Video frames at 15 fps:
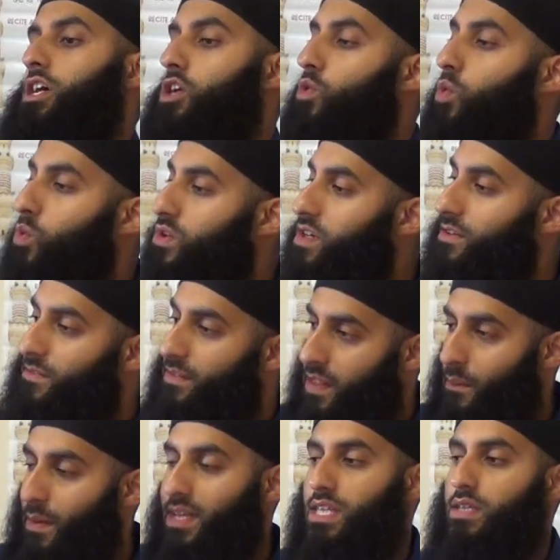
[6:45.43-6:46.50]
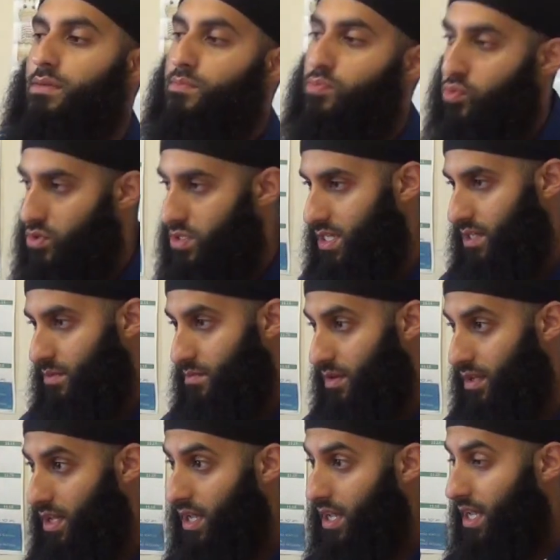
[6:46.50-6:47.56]
He ordered for the man to be brought to him.
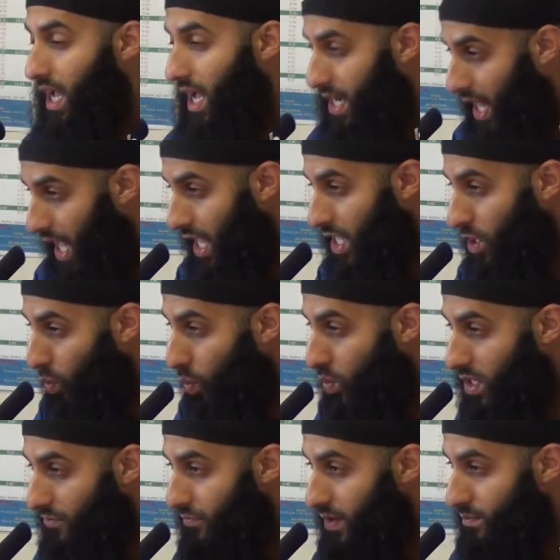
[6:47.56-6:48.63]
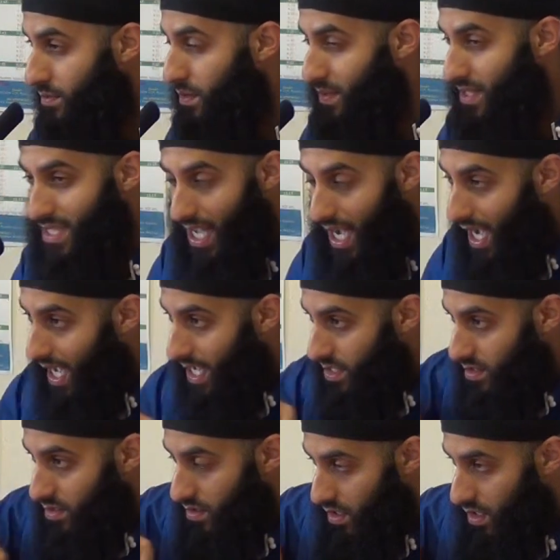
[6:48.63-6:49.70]
And he ordered for him to be
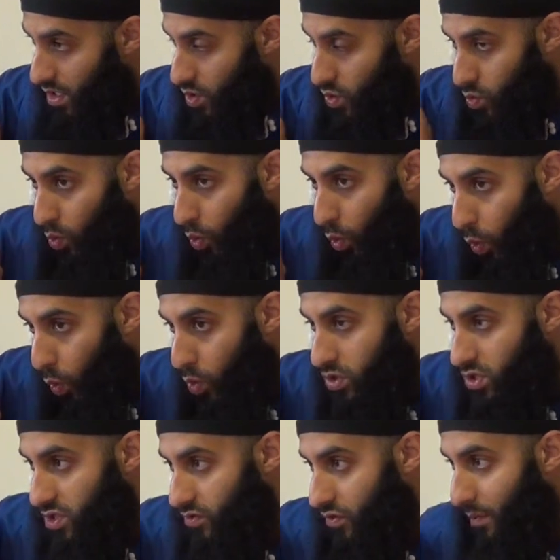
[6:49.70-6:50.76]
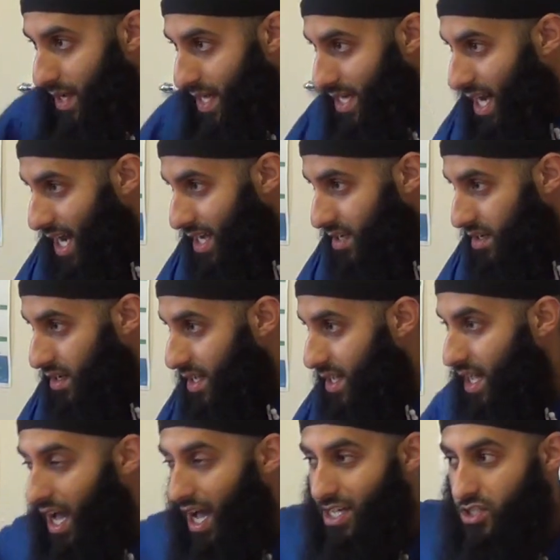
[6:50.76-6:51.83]
tied to a horse from Iraq
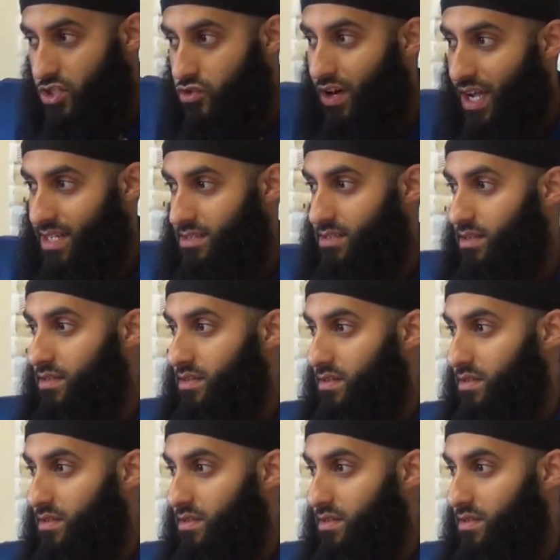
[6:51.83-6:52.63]
and dragged.